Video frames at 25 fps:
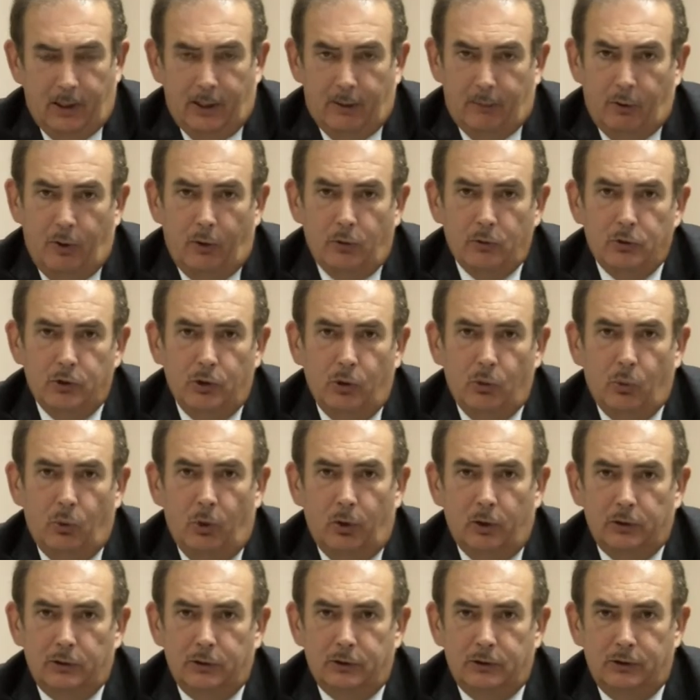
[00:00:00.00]
I'd also
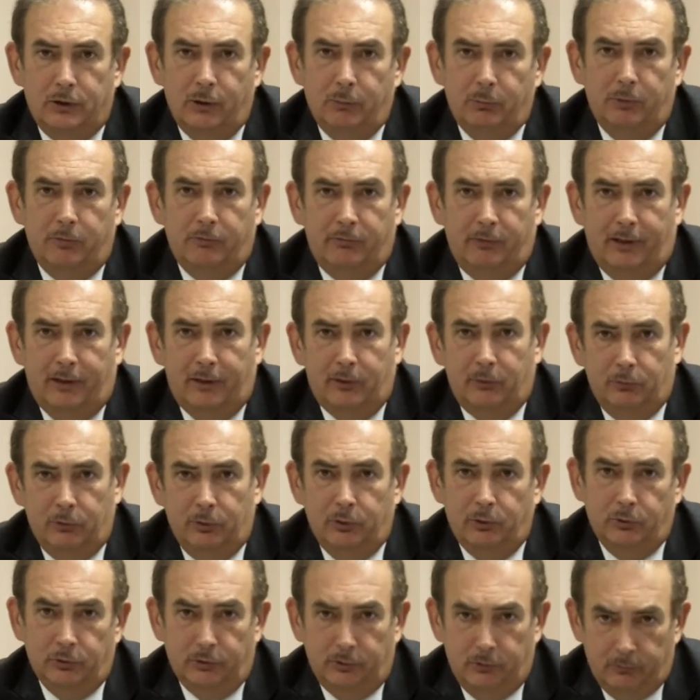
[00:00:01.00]
work to simplify the
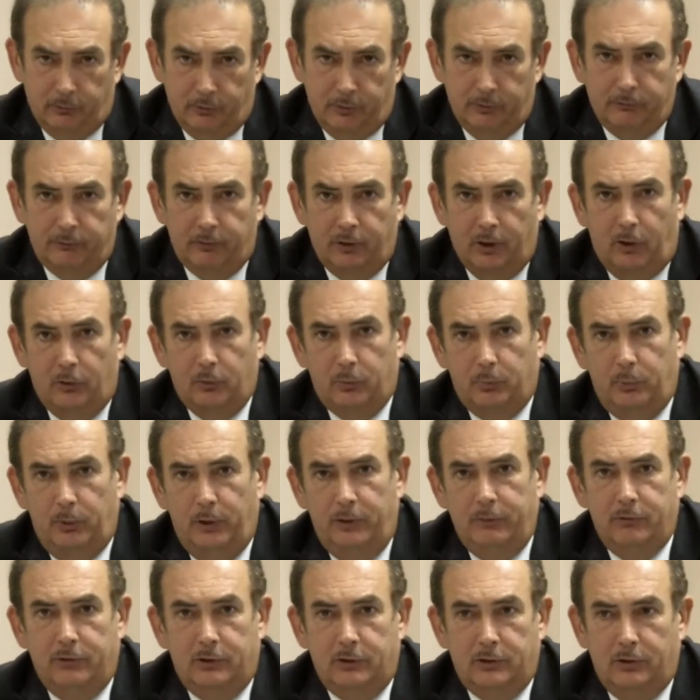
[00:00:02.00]
rules that we've talked
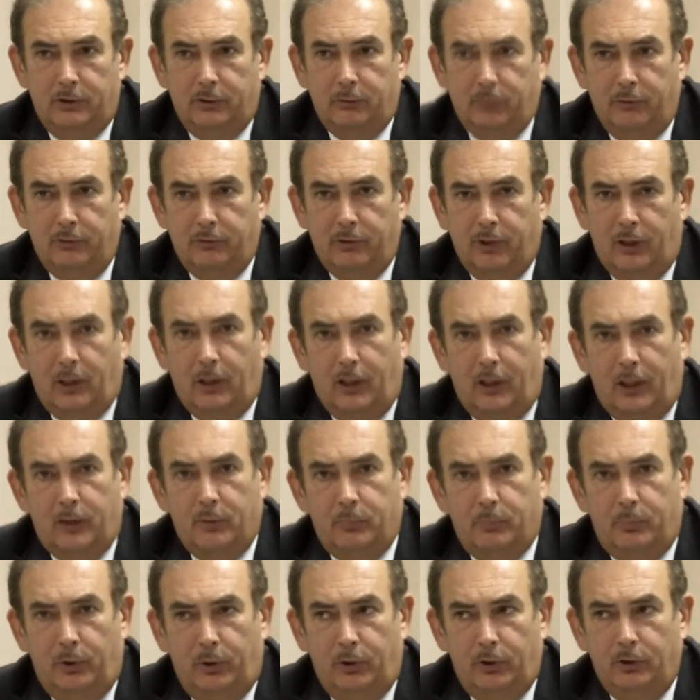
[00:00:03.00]
previously. We've got a
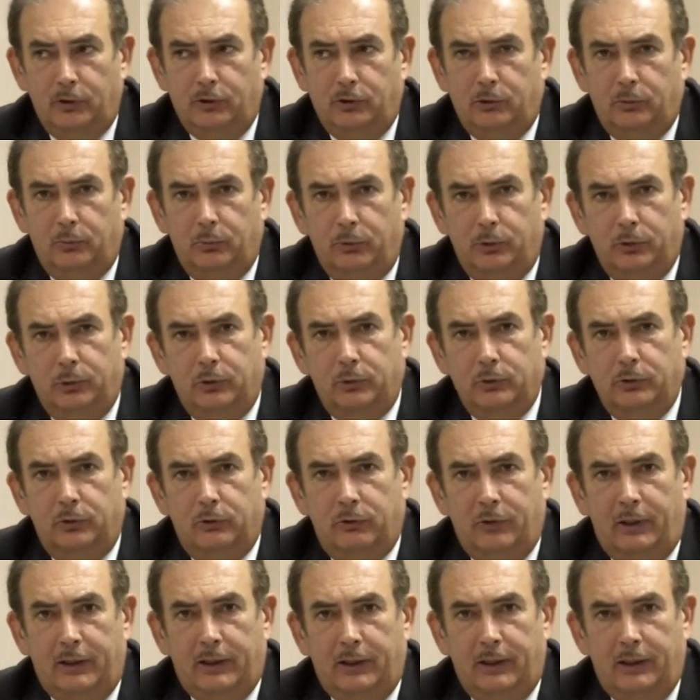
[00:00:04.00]
lot of burdensome rules
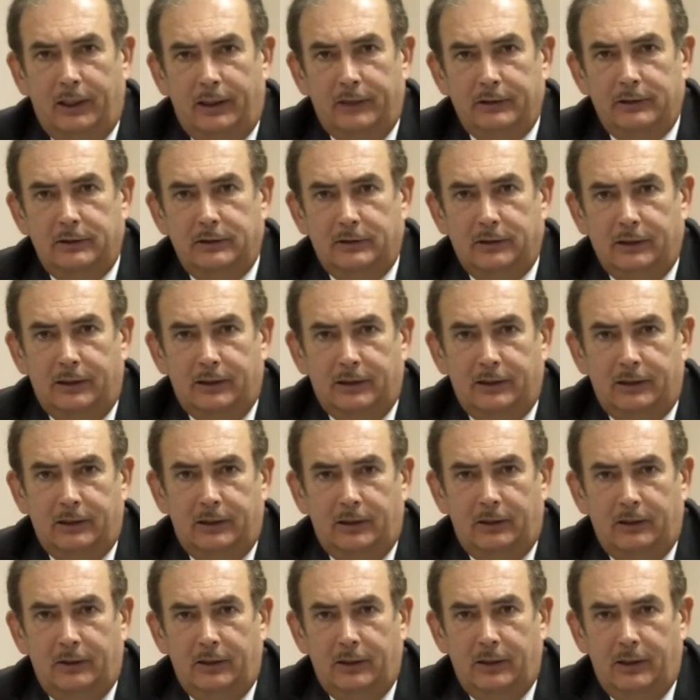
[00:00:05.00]
and regulations out
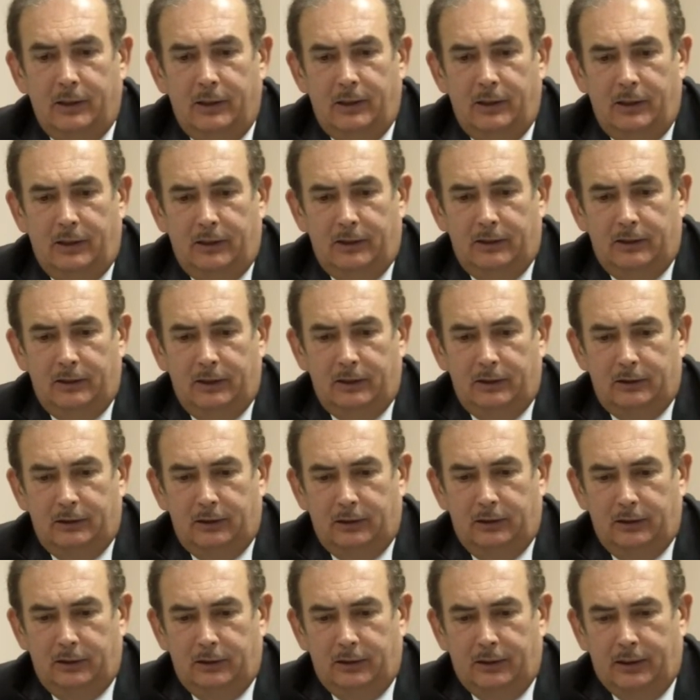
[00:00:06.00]
there
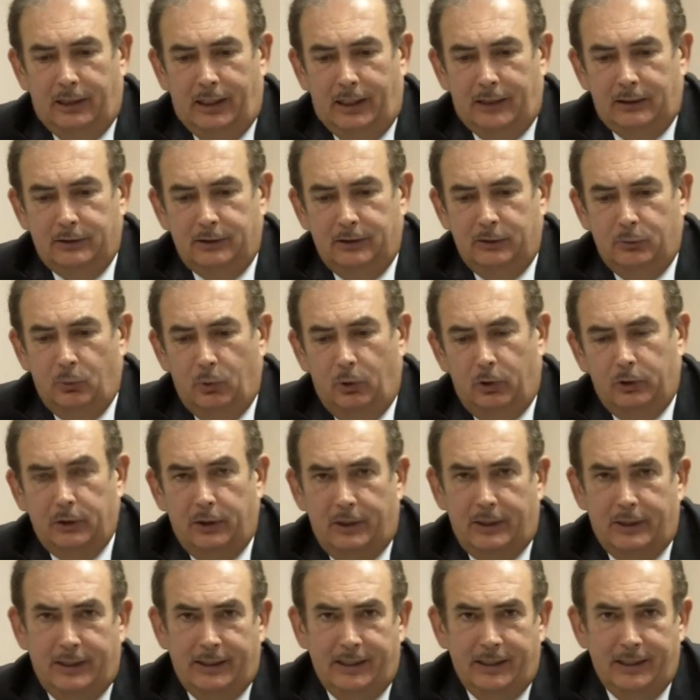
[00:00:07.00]
that actually
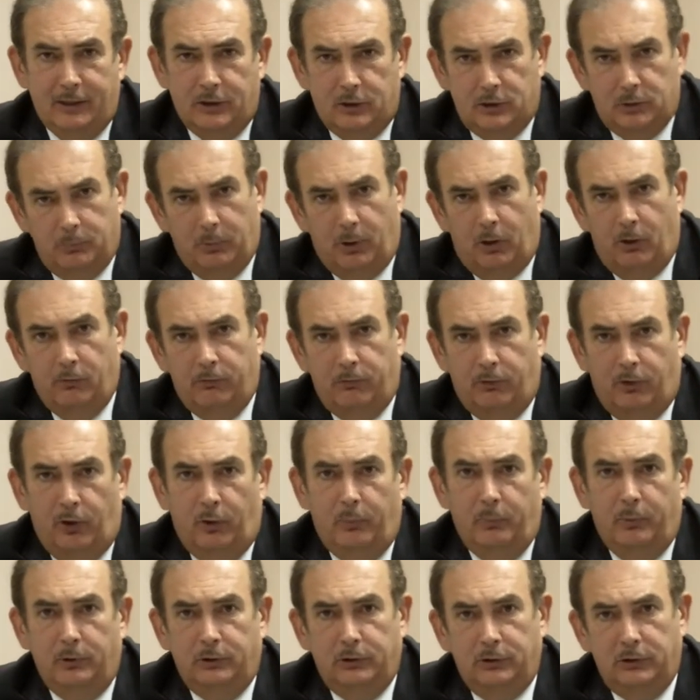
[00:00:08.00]
work against small
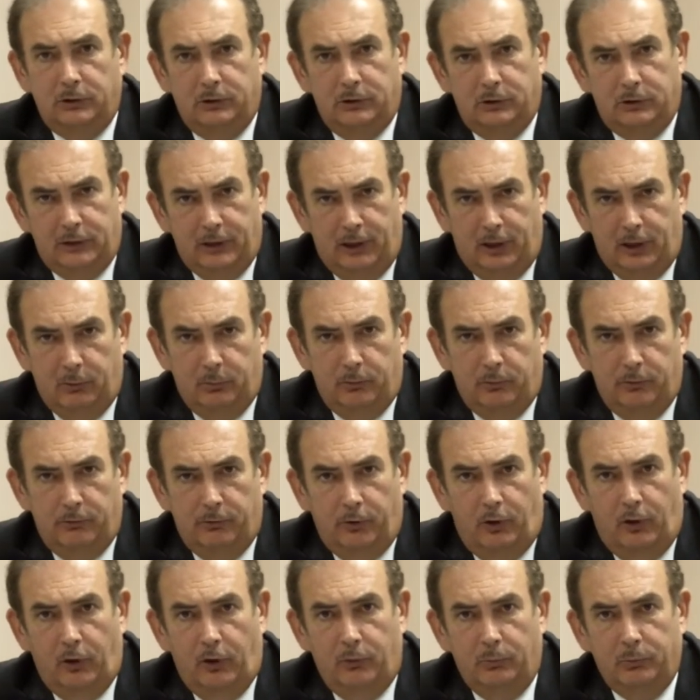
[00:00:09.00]
farmers and sustainable
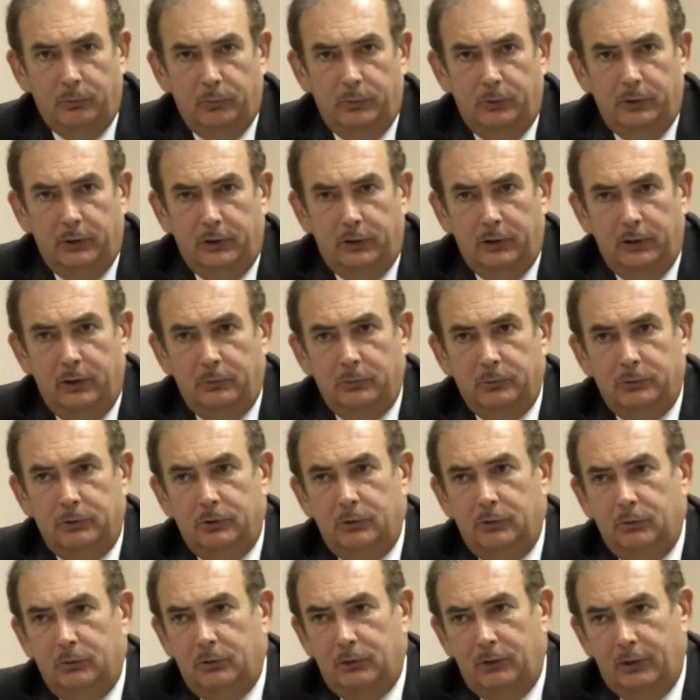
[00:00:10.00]
farms when it
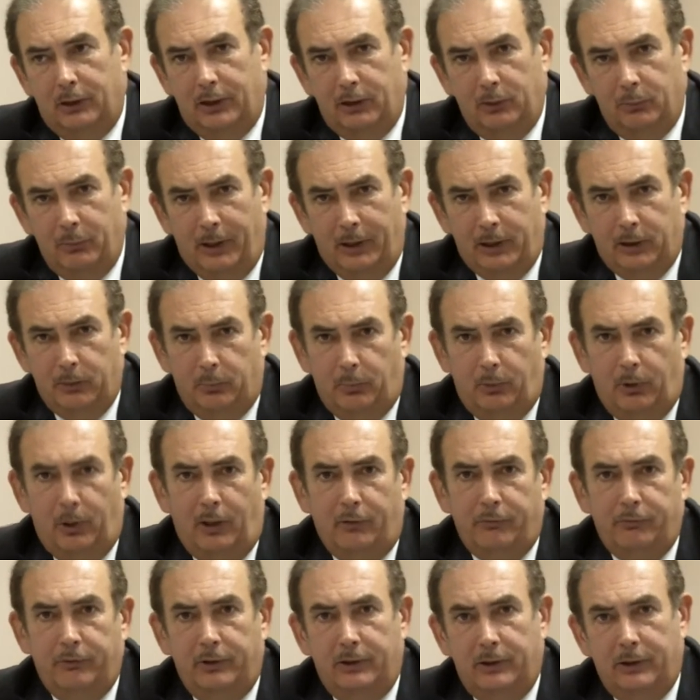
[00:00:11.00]
comes to trying to make a
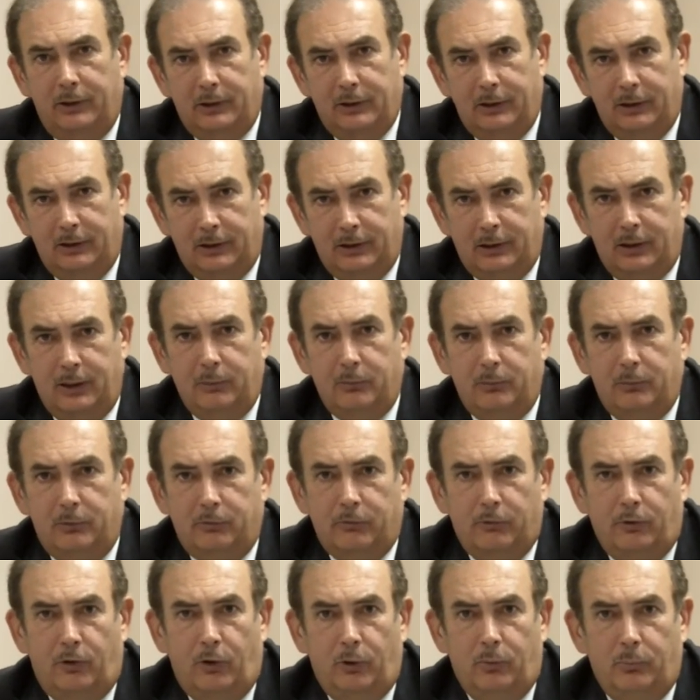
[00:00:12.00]
profit and keep
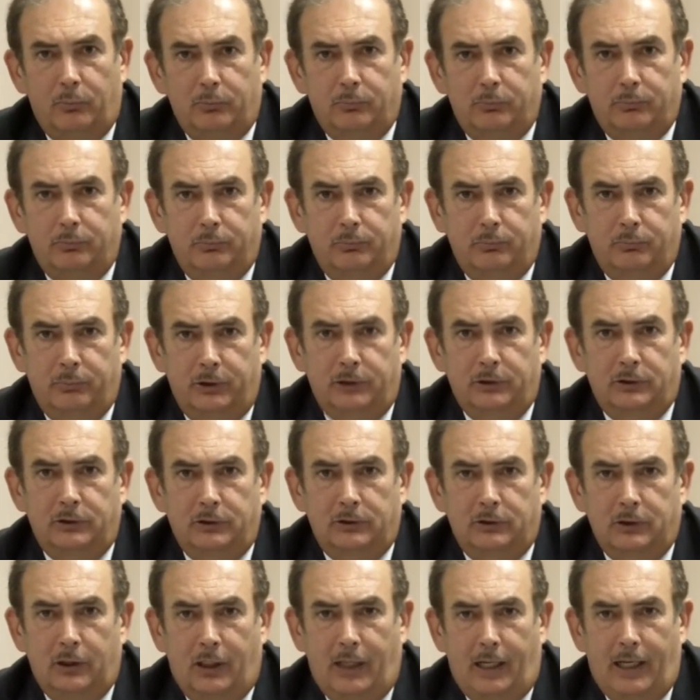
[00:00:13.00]
the farm
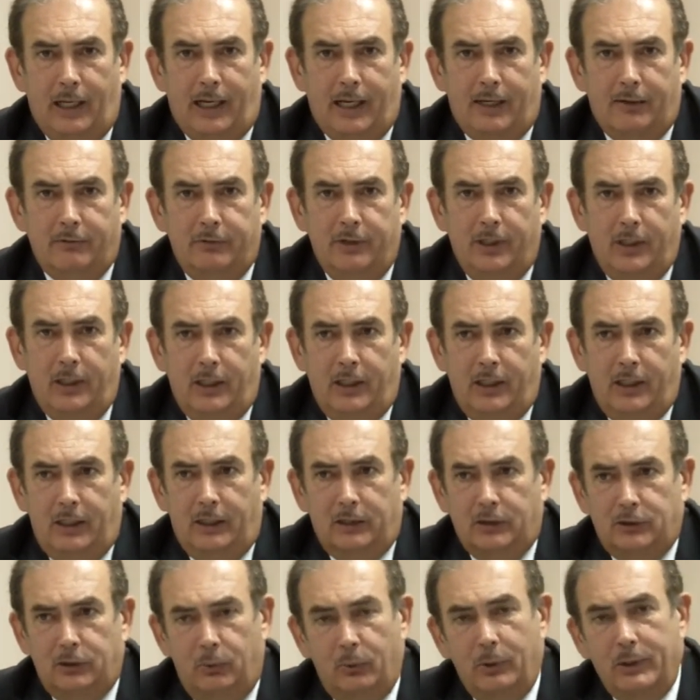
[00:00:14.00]
business alive.
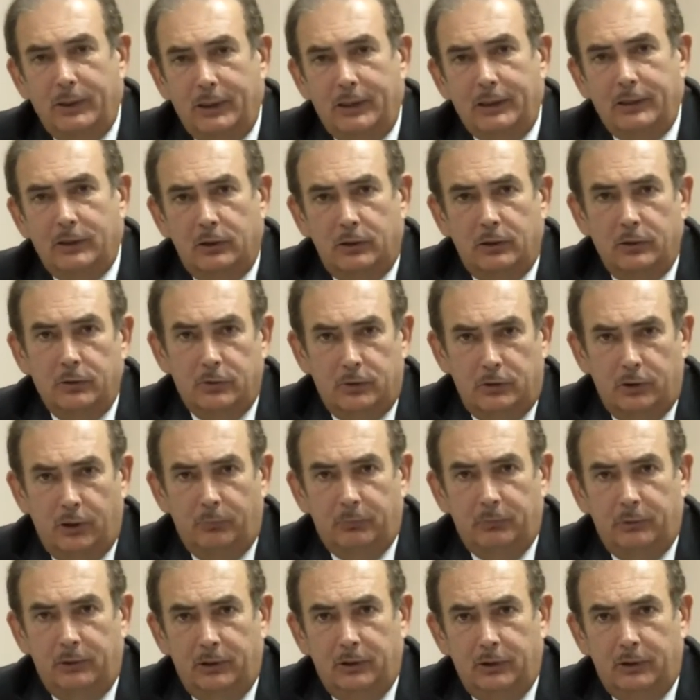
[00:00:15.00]
And so we need to do
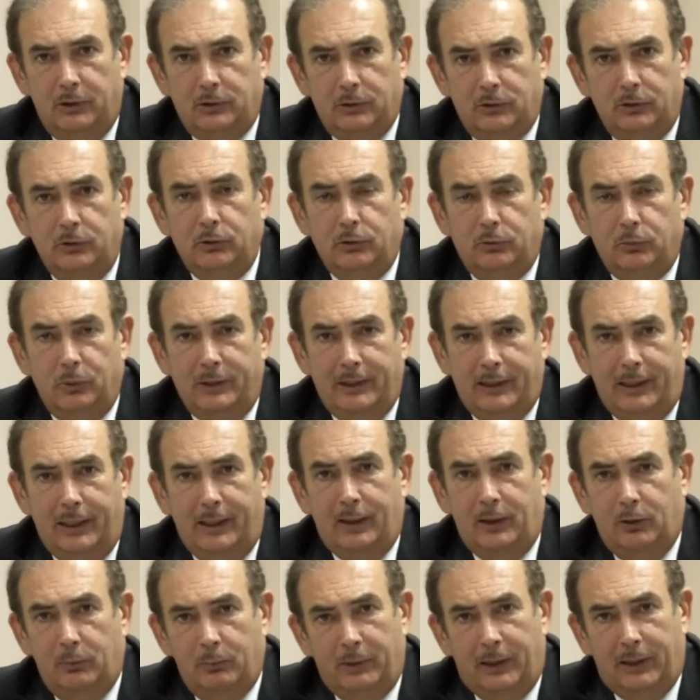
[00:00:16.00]
something as soon as we
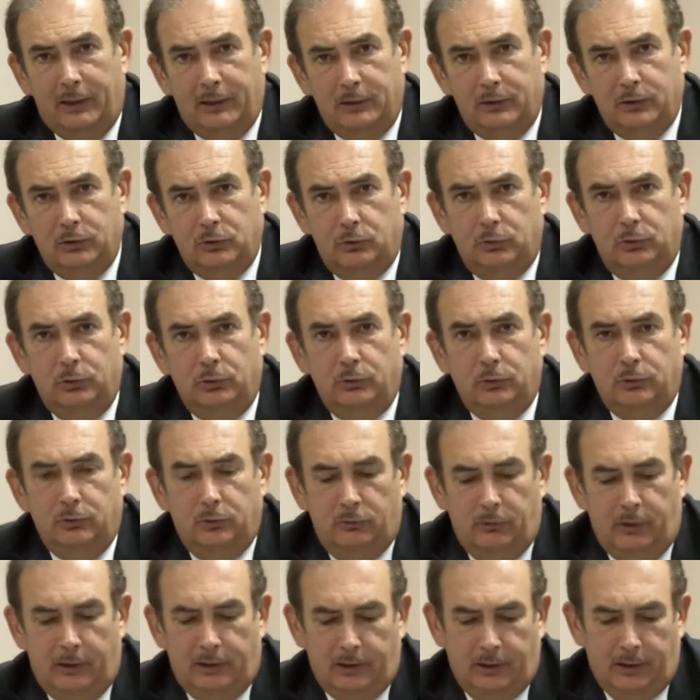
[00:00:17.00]
can about these rules
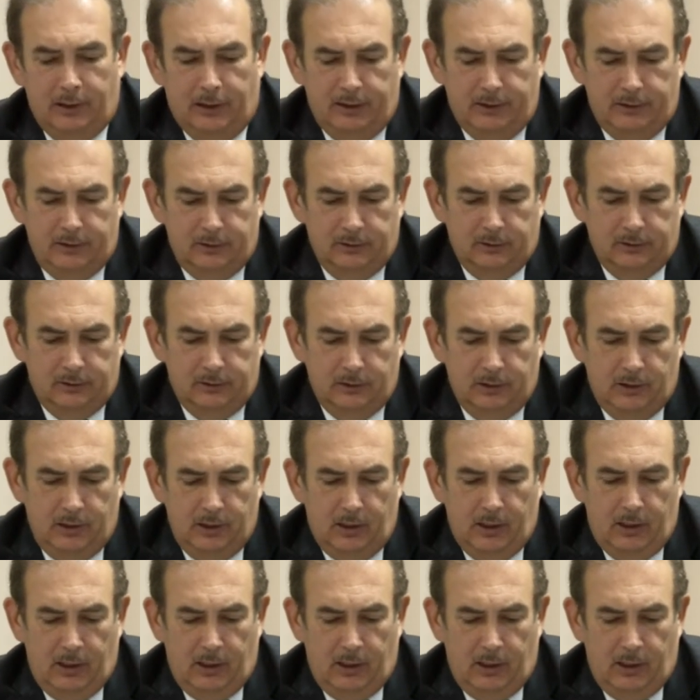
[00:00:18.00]
and regulations.